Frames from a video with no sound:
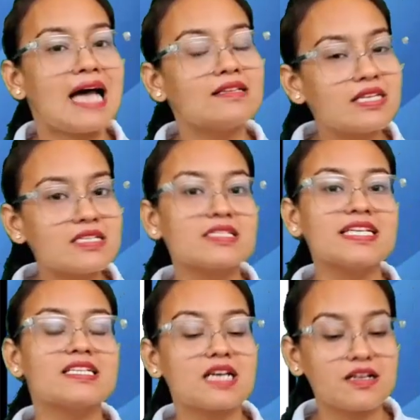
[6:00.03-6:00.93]
these seats
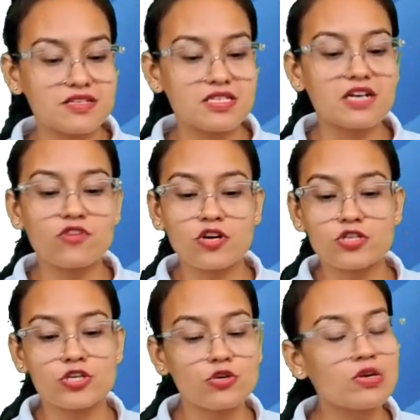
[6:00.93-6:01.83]
are reserved for a
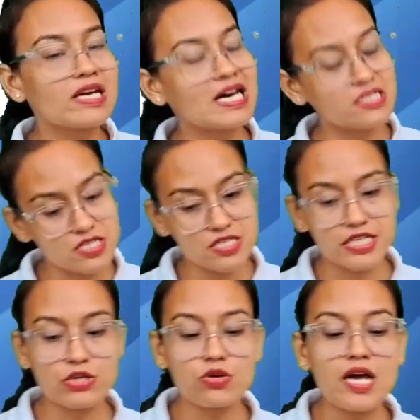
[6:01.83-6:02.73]
scheduled caste and
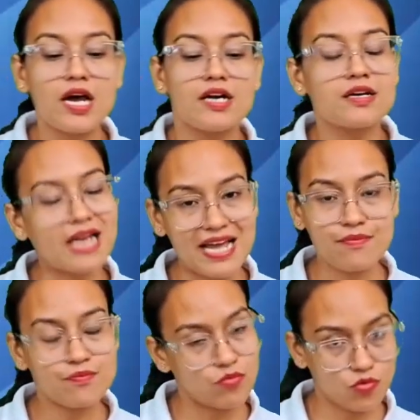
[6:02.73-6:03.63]
scheduled tribe
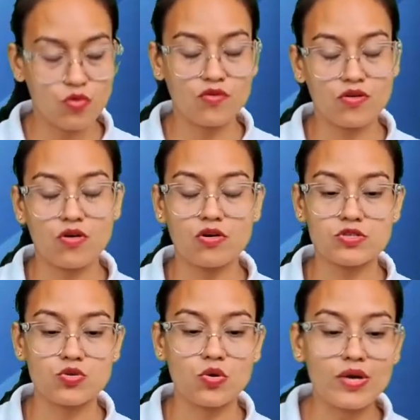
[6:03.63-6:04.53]
also.
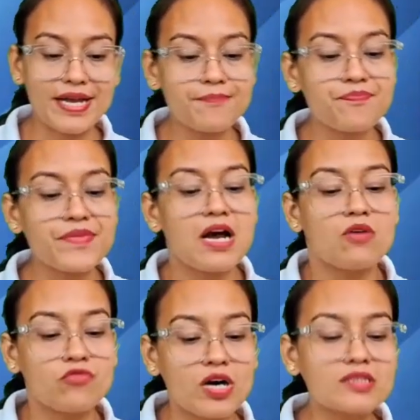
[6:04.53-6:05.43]
Okay,
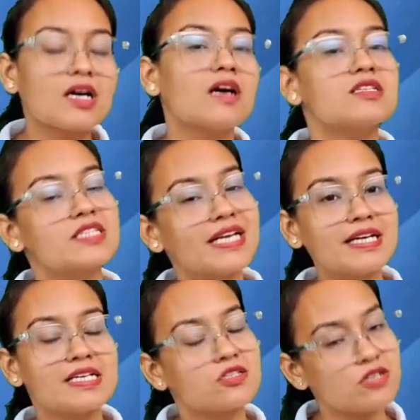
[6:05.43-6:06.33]
one third seat is
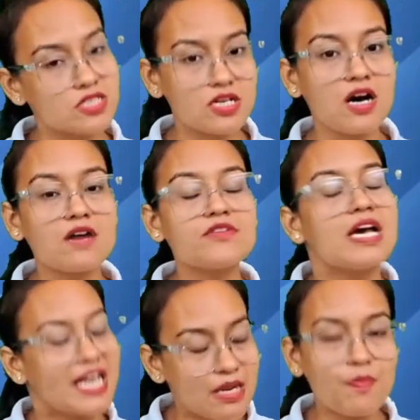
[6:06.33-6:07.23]
reserved
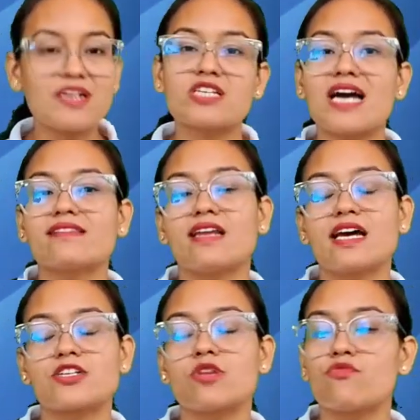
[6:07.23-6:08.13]
in panchayat
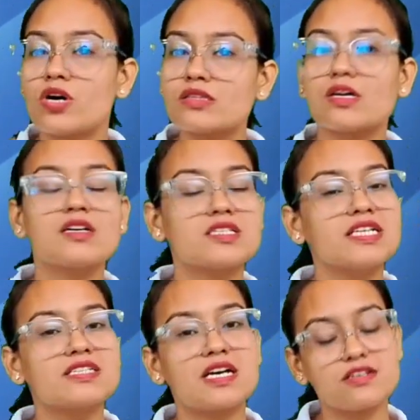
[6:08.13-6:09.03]
election. One third seats are
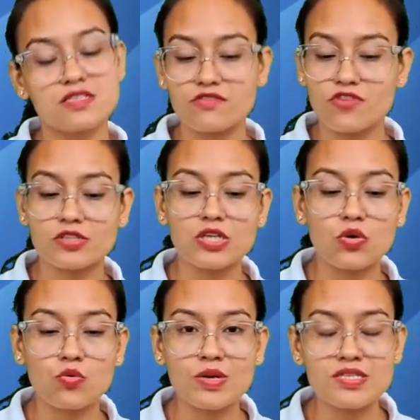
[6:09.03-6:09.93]
reserved for the
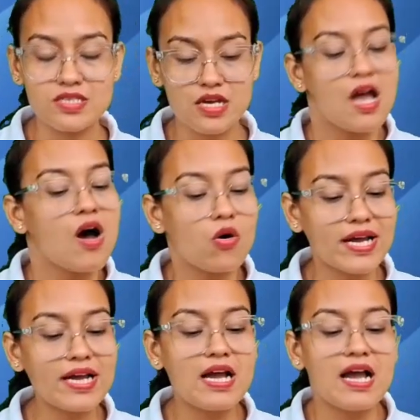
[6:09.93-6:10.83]
women's. Okay,
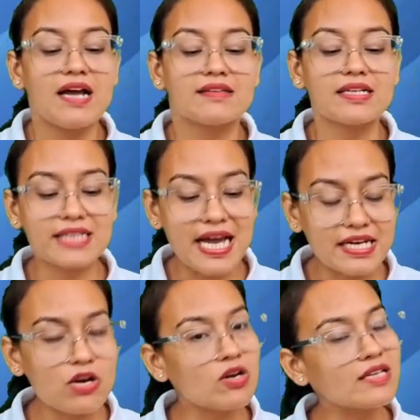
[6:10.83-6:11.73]
the tenure
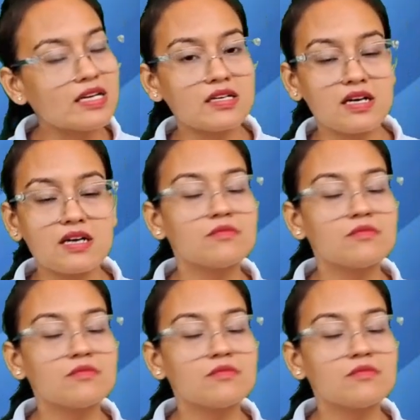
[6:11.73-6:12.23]
and the term